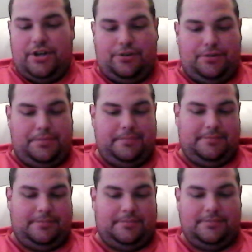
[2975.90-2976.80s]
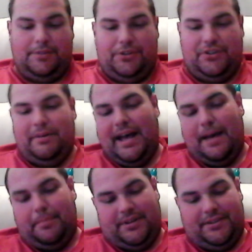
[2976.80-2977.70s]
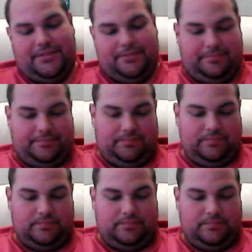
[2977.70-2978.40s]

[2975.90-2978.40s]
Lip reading: You joke. We'll see what happens.